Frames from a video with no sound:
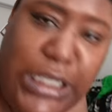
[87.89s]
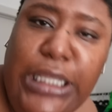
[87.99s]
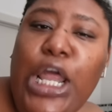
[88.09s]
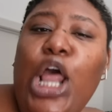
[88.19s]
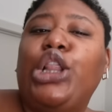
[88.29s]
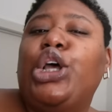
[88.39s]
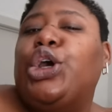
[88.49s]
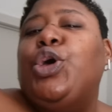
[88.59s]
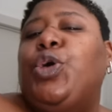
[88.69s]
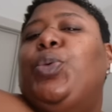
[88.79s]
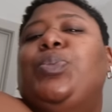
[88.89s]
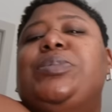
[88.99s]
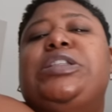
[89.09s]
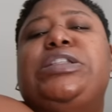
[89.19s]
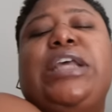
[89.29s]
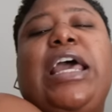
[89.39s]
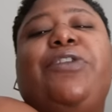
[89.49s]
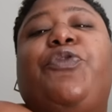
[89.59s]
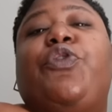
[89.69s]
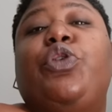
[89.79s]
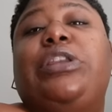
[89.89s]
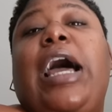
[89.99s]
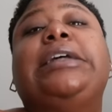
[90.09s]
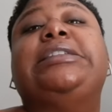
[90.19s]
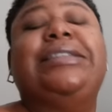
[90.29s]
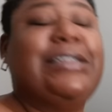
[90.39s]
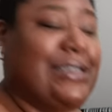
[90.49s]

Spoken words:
eat legumes and frutas